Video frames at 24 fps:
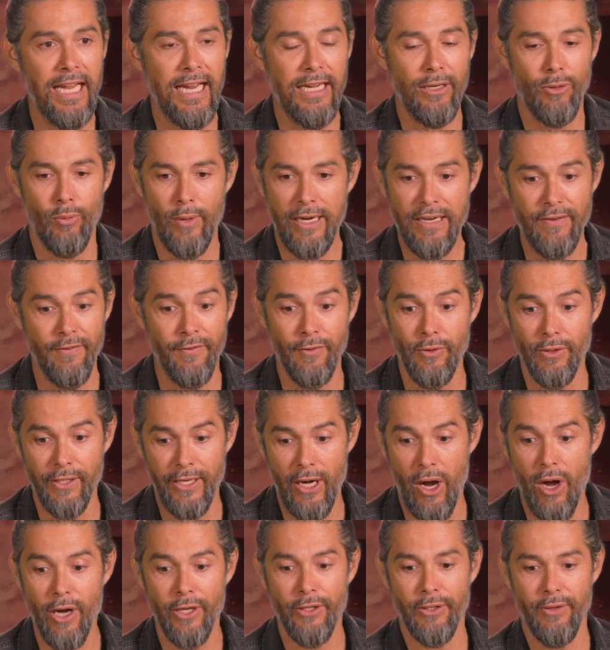and grateful and
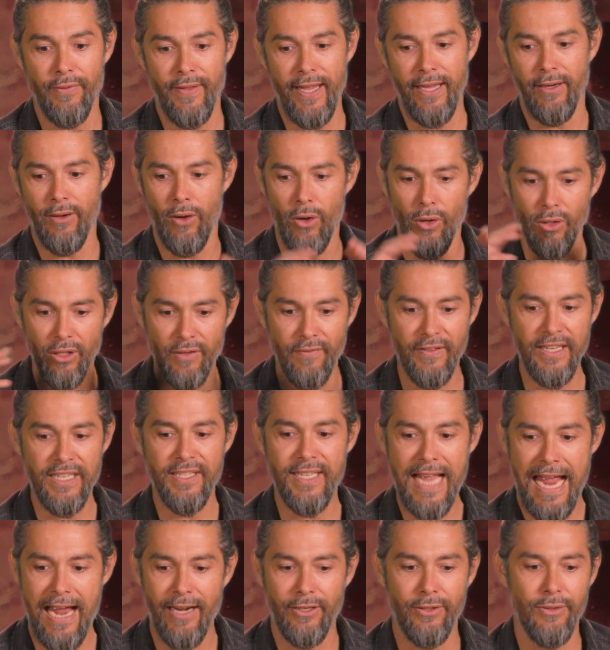honored that all of these
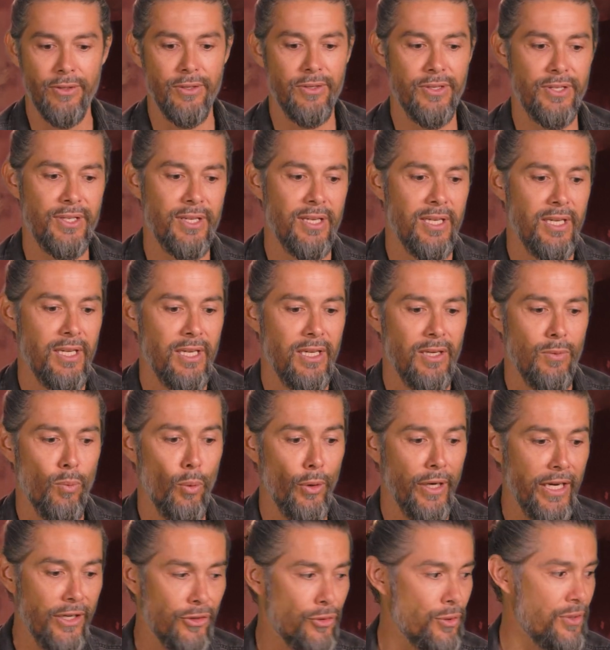actors
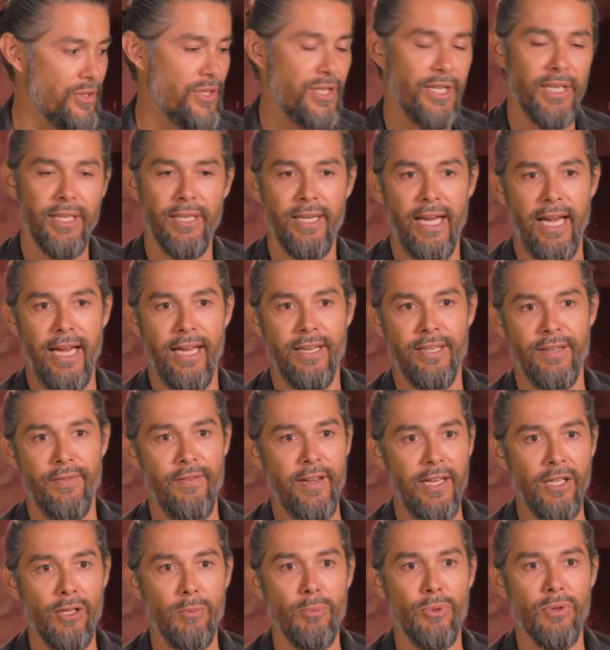were interested and
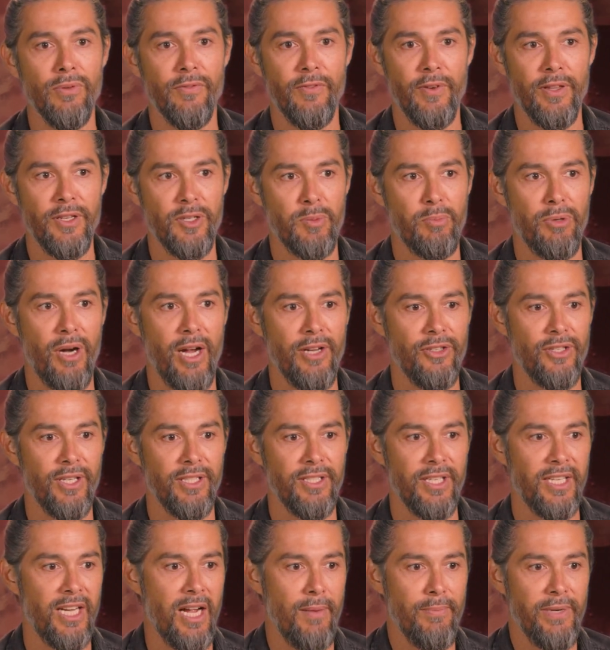available for this project
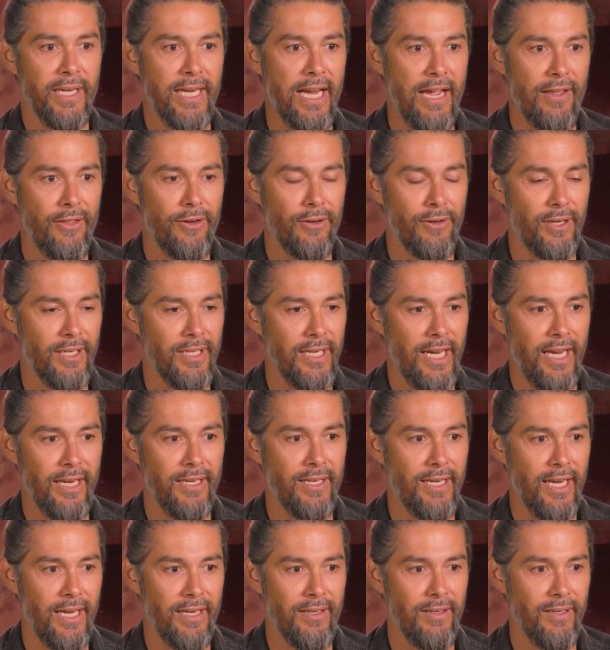to come together
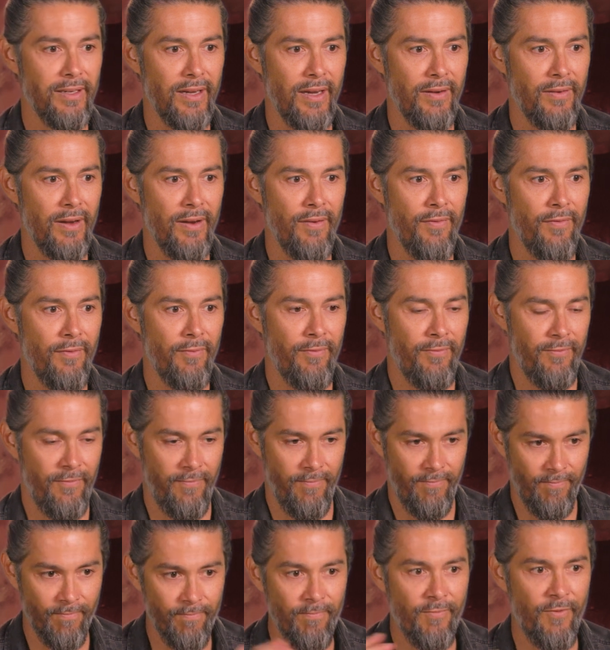and
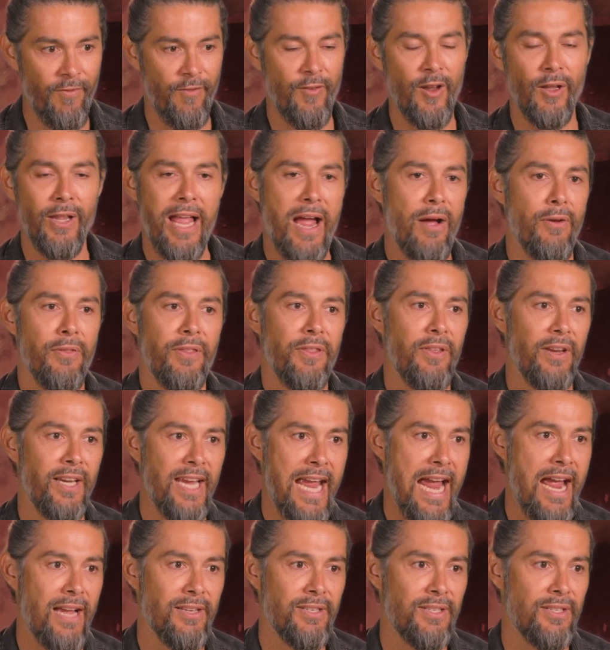fill out the
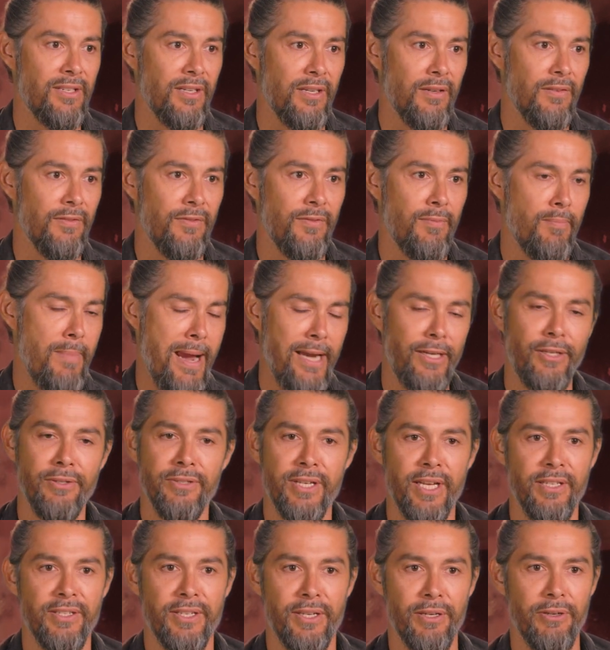cast of Mango
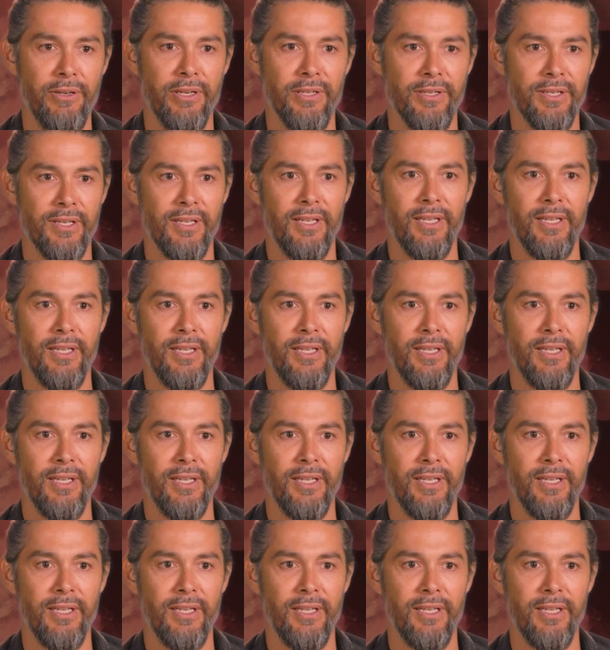Dead Serious.